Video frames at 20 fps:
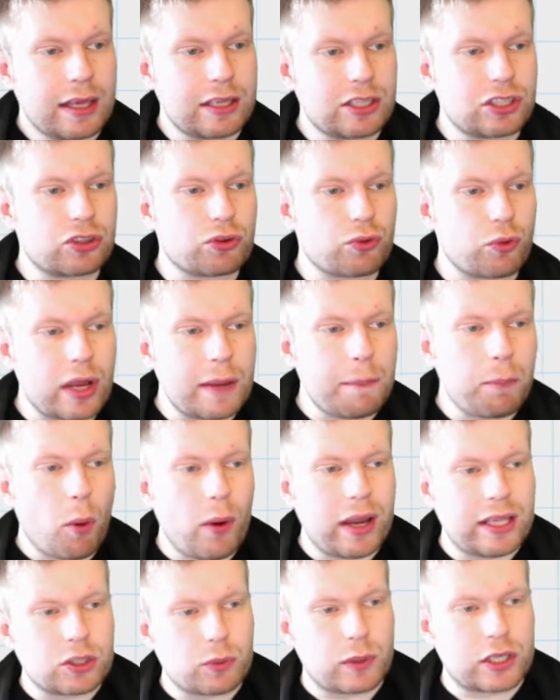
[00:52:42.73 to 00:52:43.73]
3
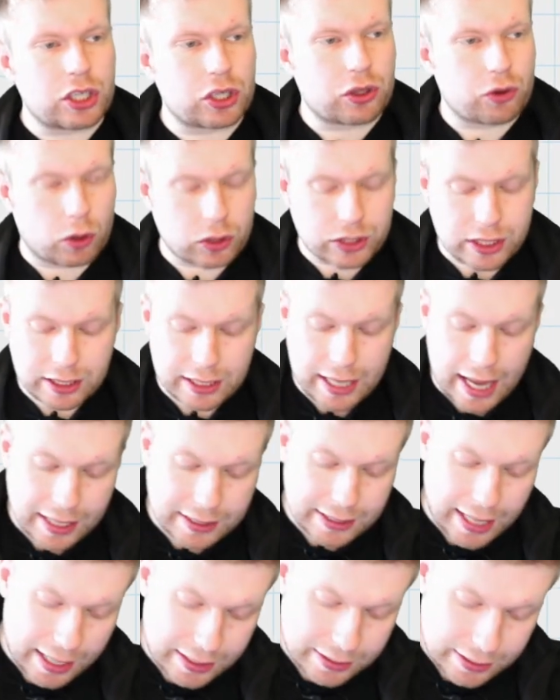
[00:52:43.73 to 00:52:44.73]
points which it crosses the
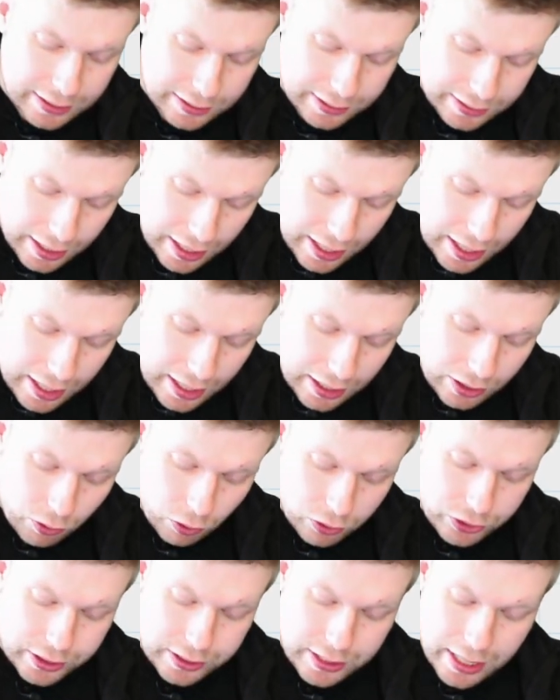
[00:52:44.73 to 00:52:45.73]
x-axis. It
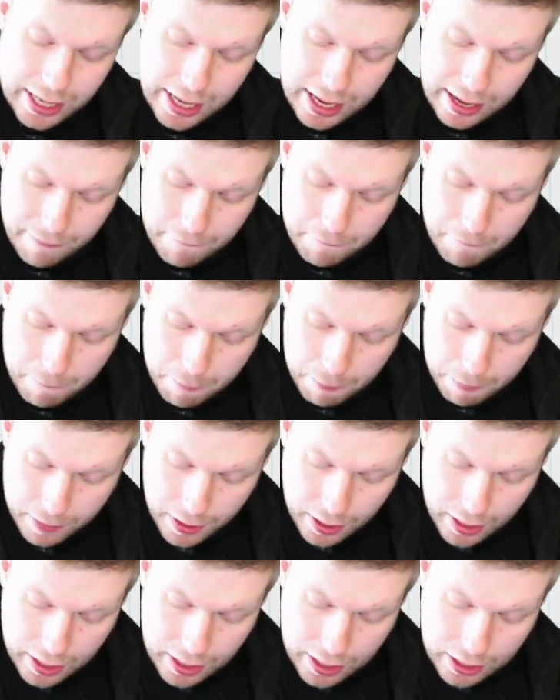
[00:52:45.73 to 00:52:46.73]
crosses here,
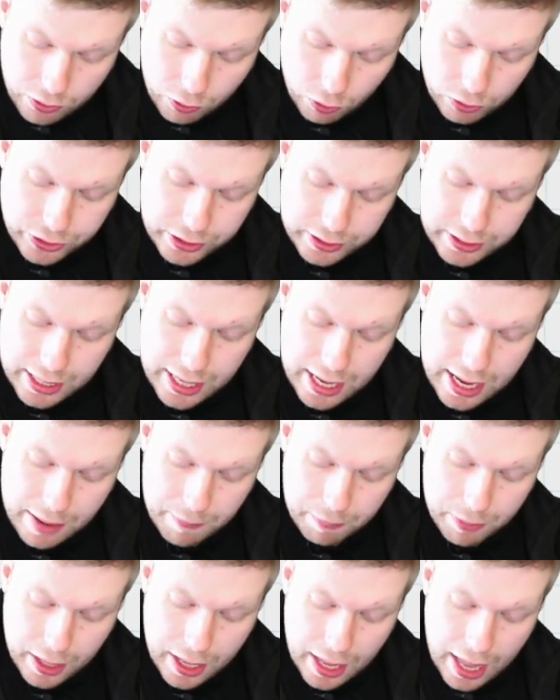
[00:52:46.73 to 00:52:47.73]
it crosses here,
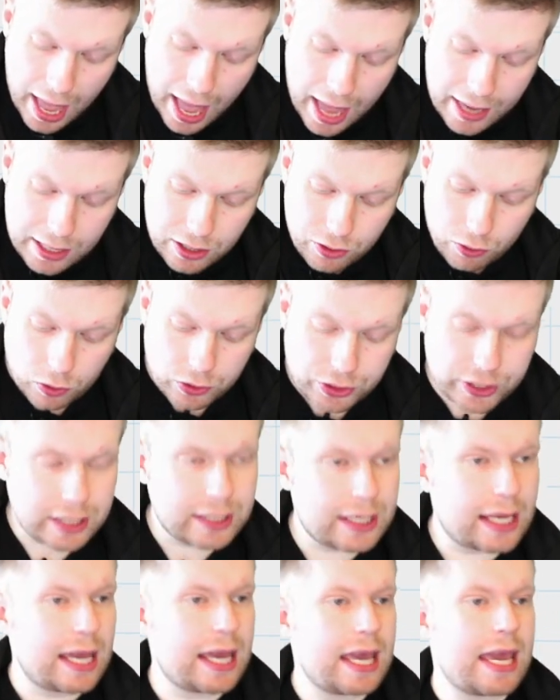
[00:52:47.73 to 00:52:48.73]
and it crosses
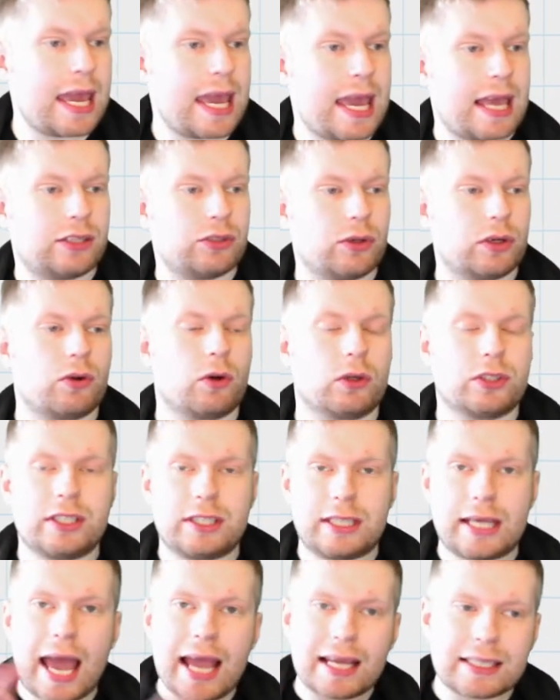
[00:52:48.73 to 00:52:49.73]
here. So it crosses
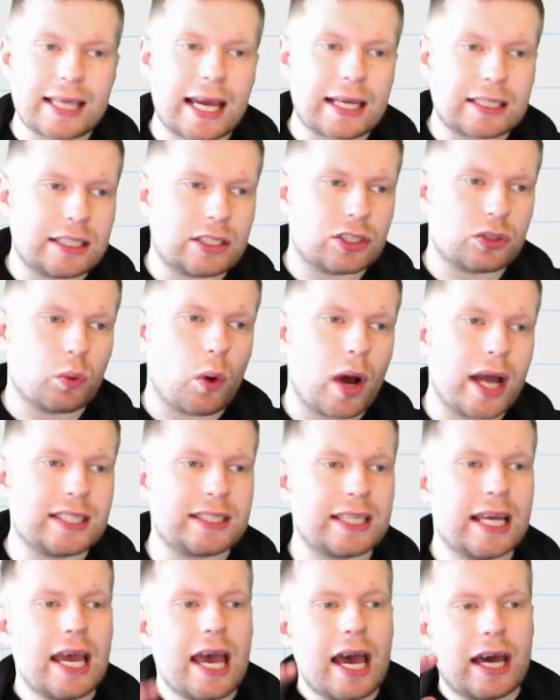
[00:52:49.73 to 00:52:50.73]
the x-axis
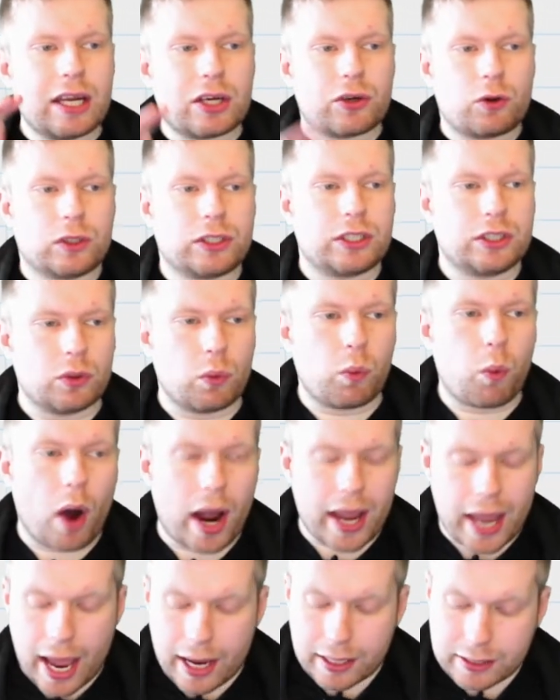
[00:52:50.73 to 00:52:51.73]
twice and it crosses the
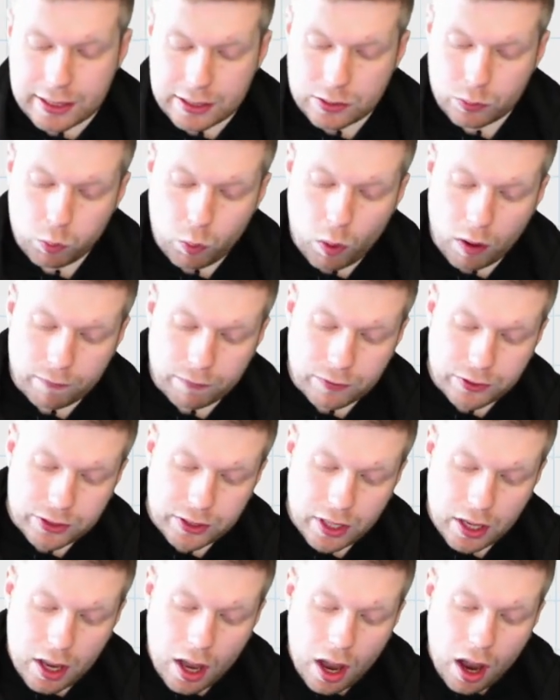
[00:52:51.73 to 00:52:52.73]
y-axis once.
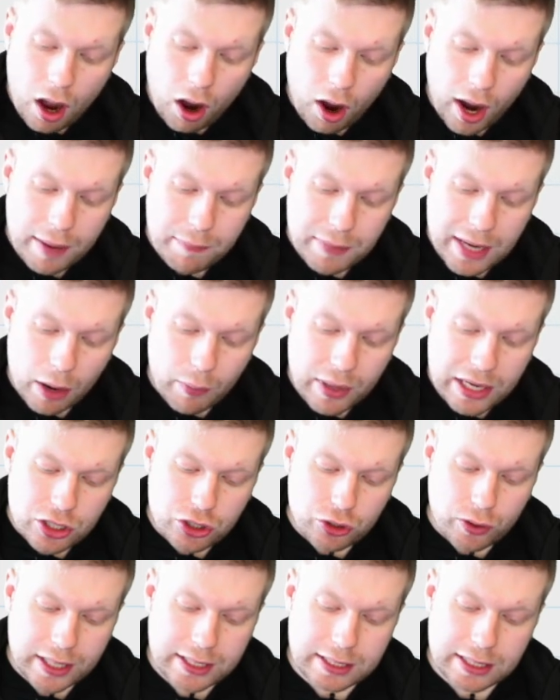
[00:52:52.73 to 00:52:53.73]
I'm now
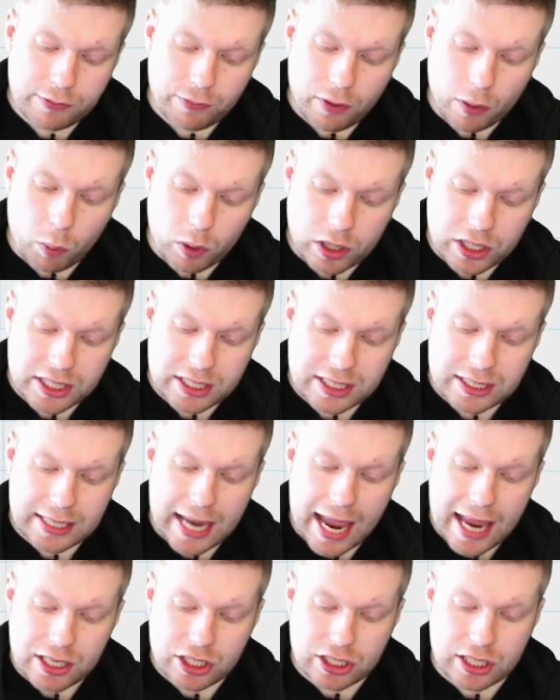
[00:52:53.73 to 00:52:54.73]
interested, if I want to
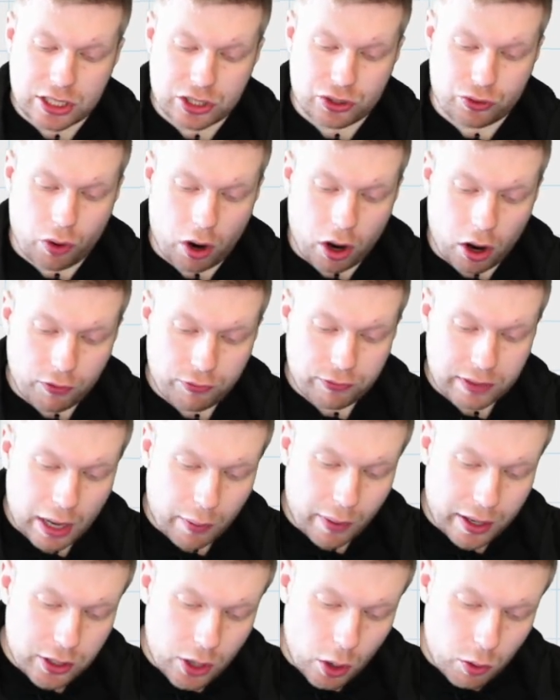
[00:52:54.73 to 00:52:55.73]
sketch this graph, now
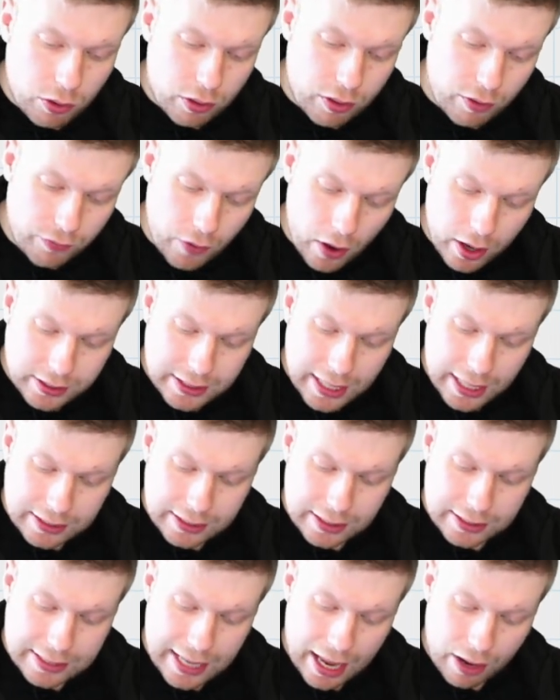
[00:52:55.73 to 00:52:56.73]
I know that the vertex
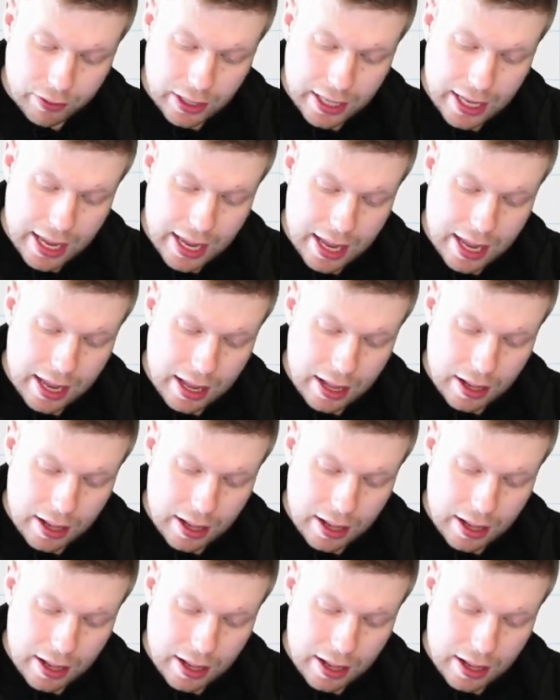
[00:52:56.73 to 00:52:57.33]
is down here